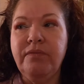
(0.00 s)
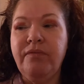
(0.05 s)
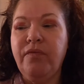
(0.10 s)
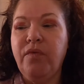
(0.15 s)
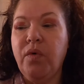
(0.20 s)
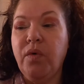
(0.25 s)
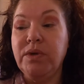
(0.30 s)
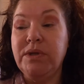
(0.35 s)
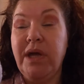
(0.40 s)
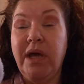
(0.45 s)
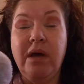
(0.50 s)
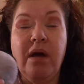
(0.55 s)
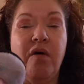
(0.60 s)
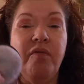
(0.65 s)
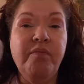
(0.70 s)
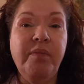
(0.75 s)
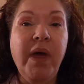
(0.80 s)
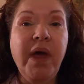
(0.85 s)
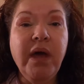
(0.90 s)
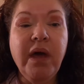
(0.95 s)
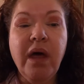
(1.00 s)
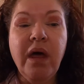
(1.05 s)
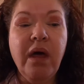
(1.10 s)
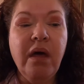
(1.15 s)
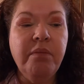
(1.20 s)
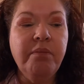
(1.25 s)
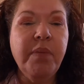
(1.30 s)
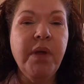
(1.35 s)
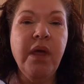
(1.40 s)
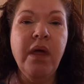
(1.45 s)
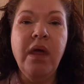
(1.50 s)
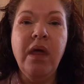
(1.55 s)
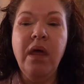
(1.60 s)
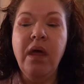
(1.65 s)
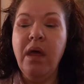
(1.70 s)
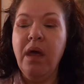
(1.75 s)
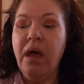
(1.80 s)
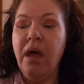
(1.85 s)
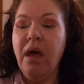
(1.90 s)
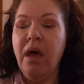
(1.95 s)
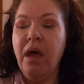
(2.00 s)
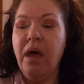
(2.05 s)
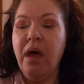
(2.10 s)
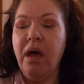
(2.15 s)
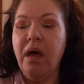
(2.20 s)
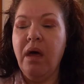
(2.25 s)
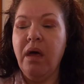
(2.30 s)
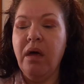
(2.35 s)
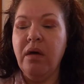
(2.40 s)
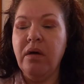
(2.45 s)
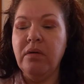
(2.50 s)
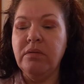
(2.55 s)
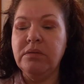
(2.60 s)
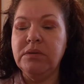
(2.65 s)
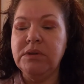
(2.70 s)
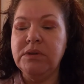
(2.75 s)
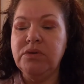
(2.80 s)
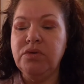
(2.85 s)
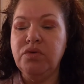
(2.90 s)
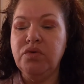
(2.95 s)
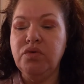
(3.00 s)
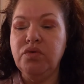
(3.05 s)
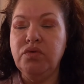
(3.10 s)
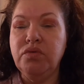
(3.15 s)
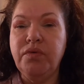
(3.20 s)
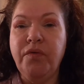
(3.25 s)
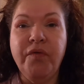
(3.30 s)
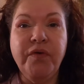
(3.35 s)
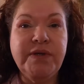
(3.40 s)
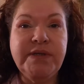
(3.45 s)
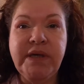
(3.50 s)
them for take off makeup, for